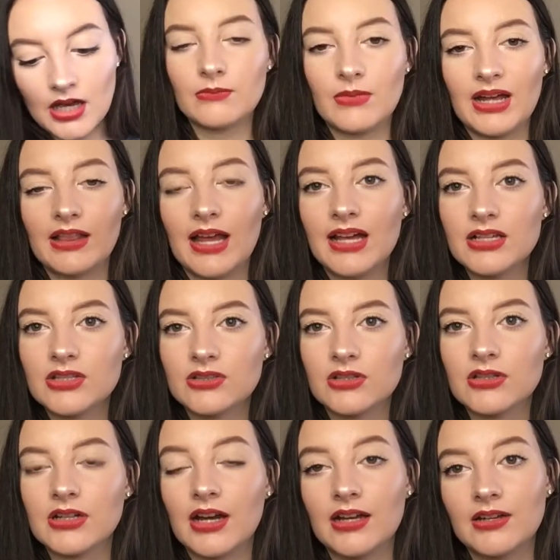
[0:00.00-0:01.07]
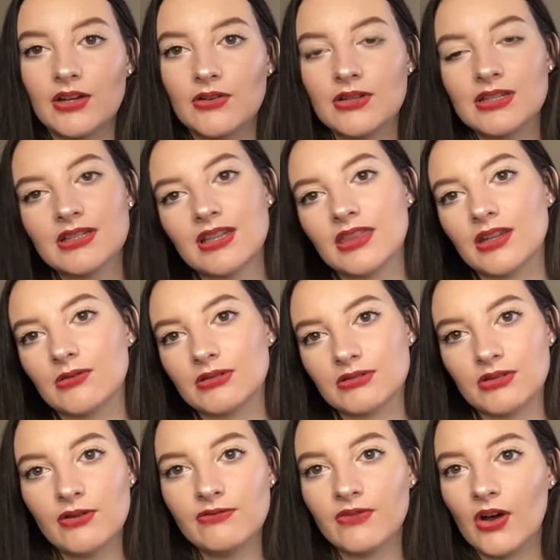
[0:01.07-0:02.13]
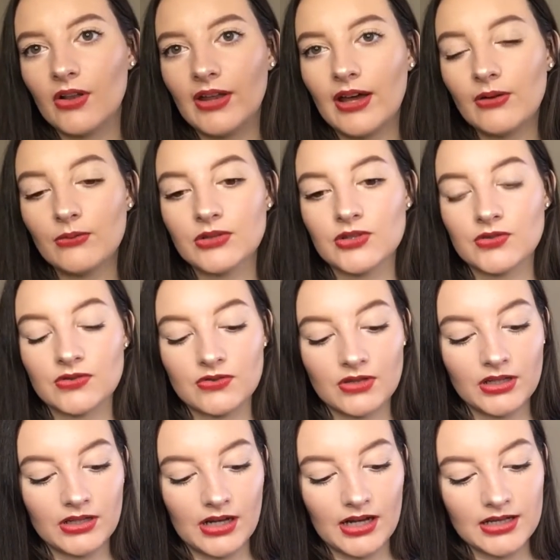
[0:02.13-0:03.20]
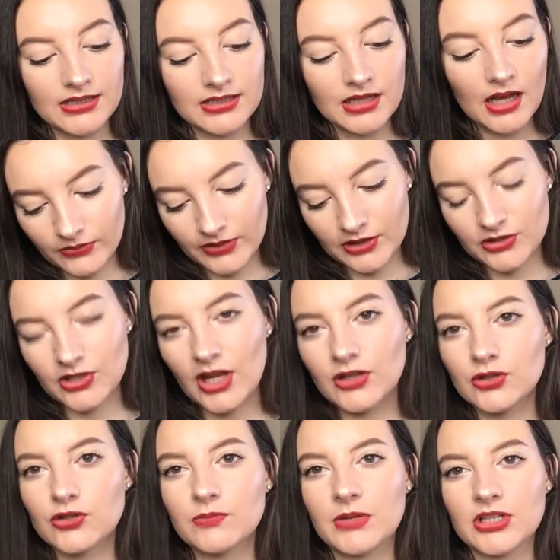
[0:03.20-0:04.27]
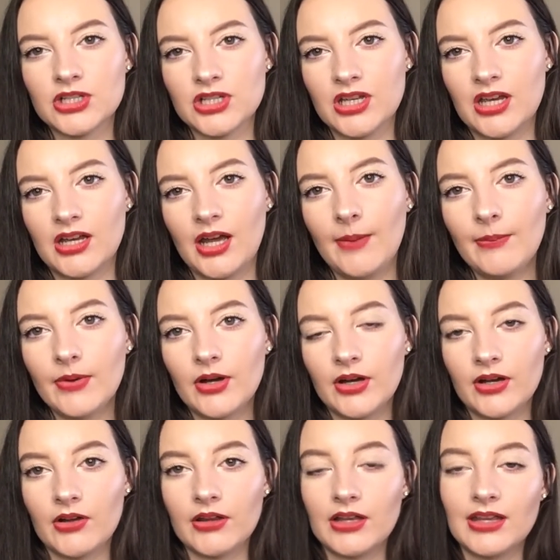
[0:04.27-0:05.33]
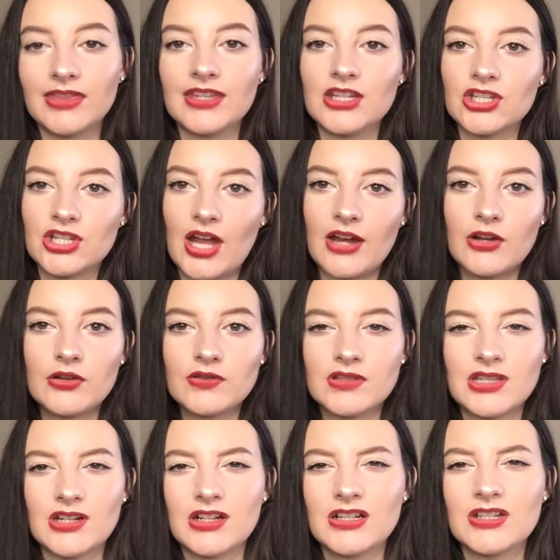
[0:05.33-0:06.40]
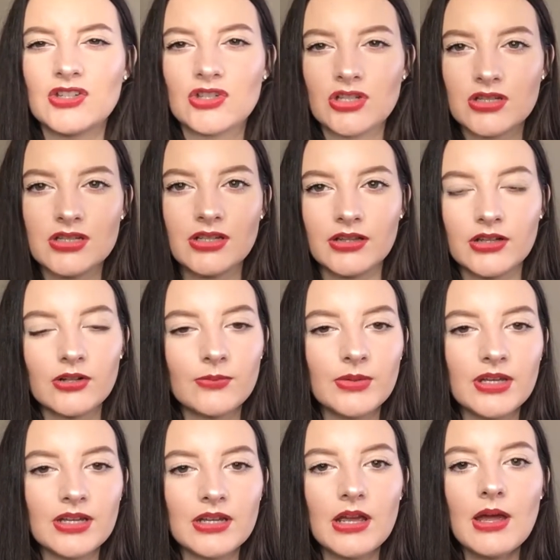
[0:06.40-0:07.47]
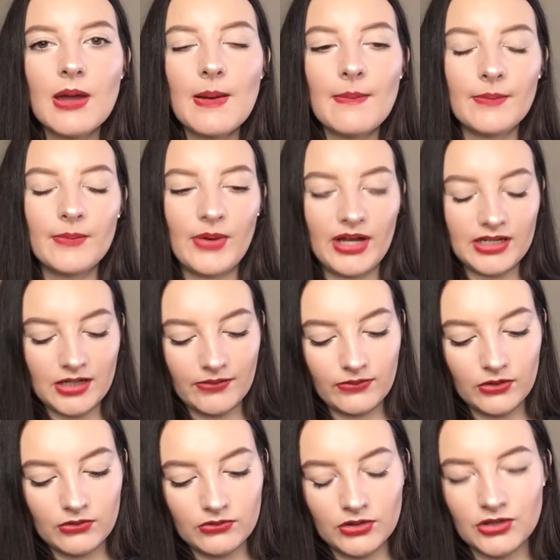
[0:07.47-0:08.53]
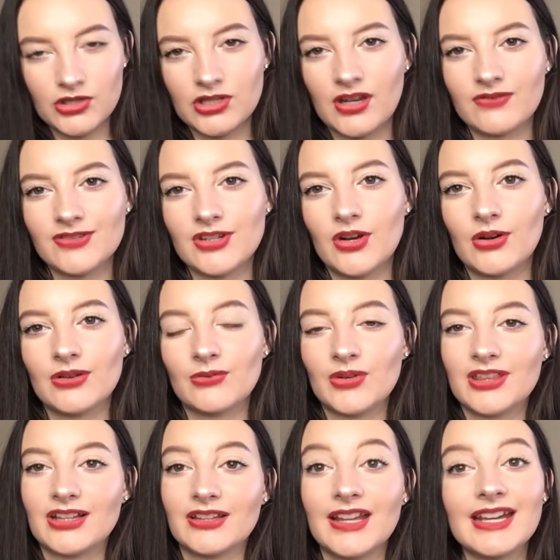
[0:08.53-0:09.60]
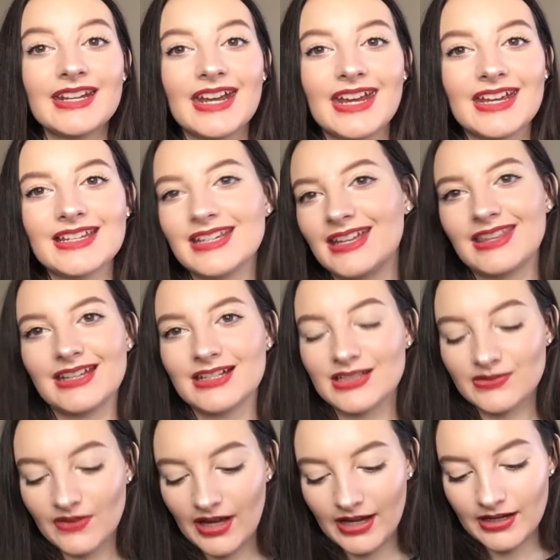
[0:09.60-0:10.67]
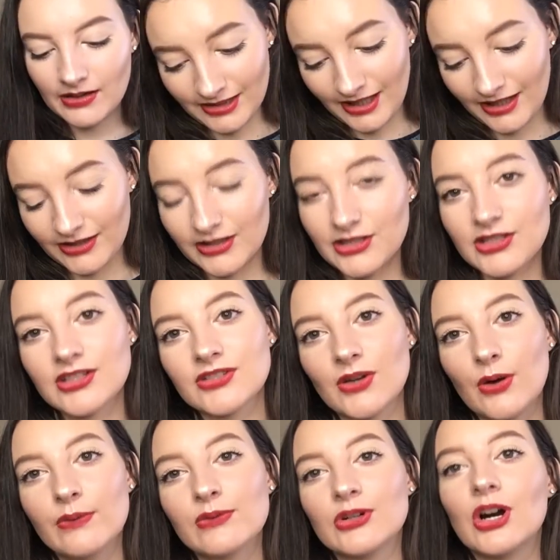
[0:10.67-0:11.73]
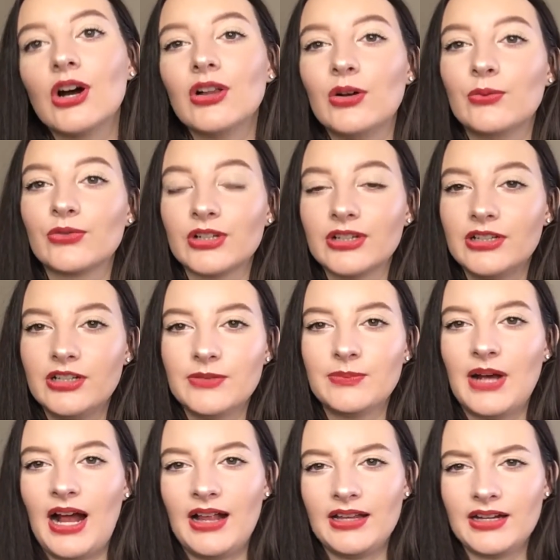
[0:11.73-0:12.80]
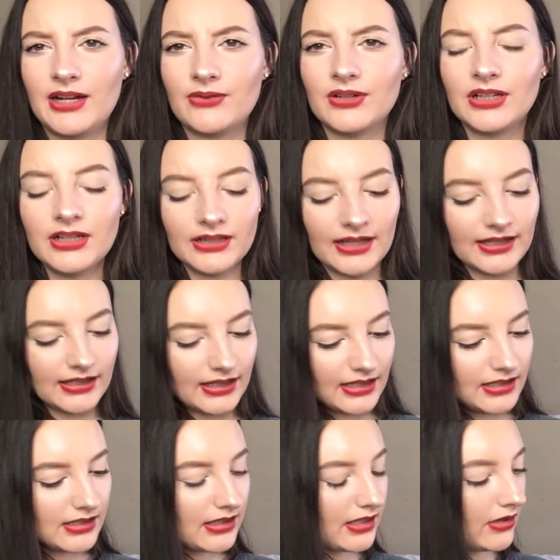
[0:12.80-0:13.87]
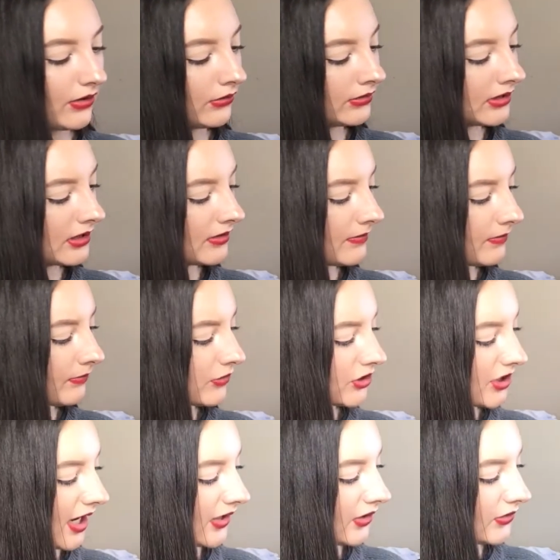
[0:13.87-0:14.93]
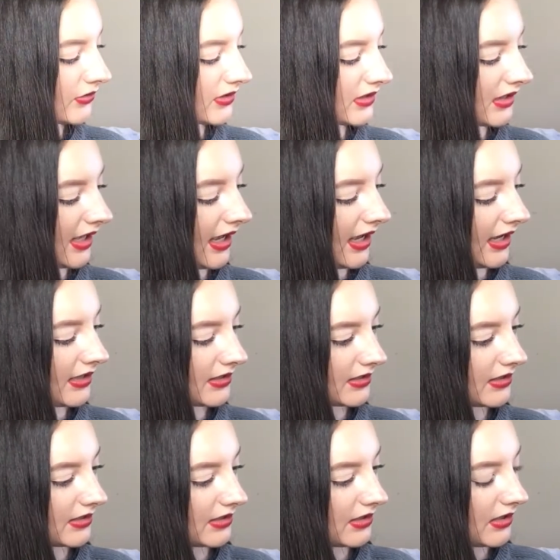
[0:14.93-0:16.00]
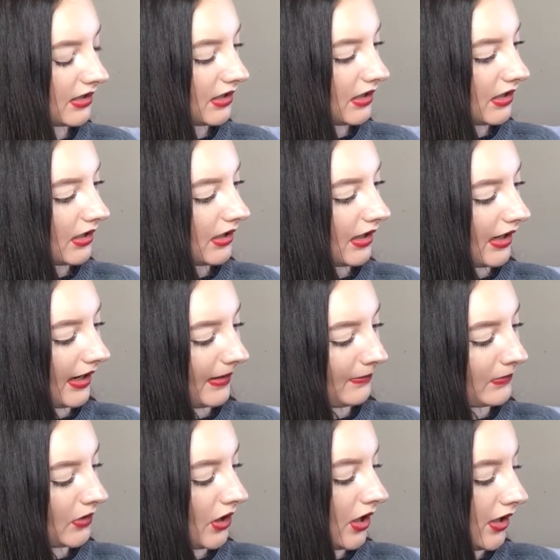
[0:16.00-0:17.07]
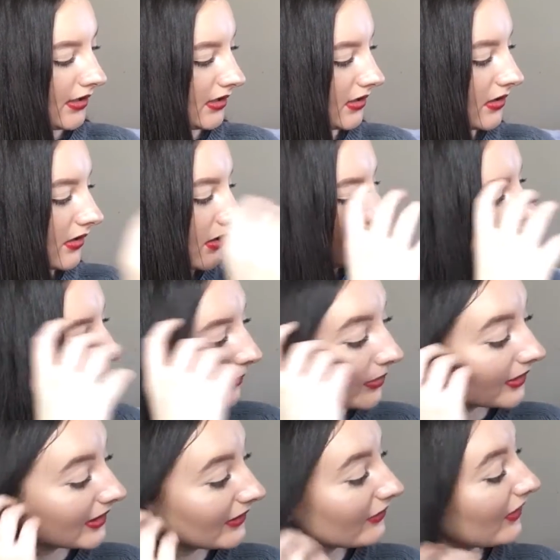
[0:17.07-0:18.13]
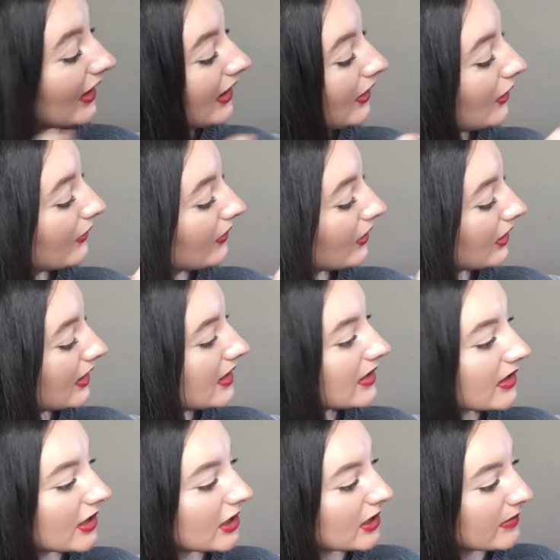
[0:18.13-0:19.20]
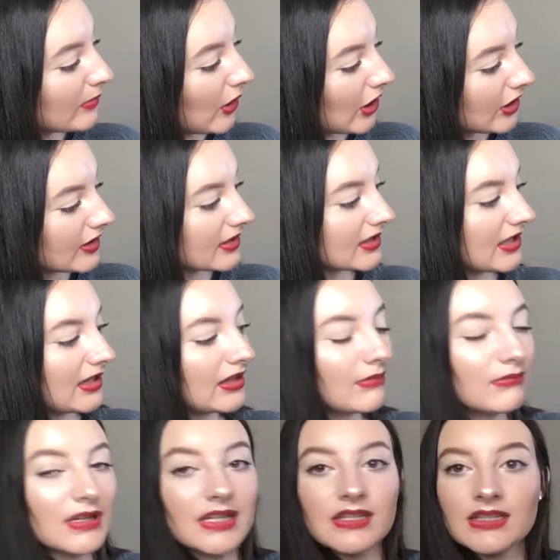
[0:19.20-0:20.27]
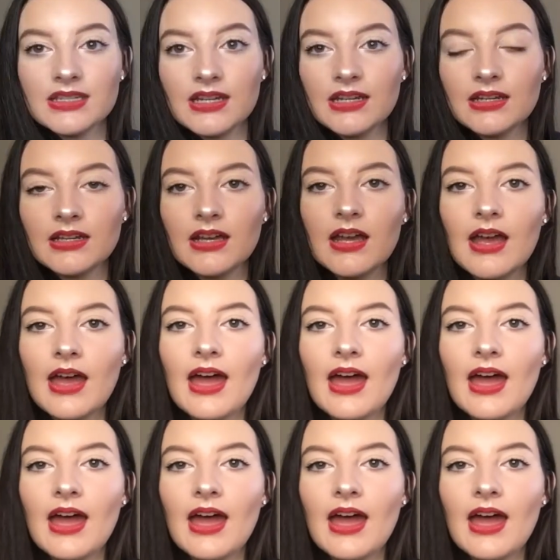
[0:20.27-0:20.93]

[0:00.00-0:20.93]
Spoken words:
My last look, I noticed that there was no fallout, which was really nice. There's not too much kick up in these shadows. There is just a little bit, but if you just have to go in with a light hand and then it's fine. Yeah, this is overall a really good palette. I really like it. The only shadows that I'm not complete fan over is the Sparks and the Mystic.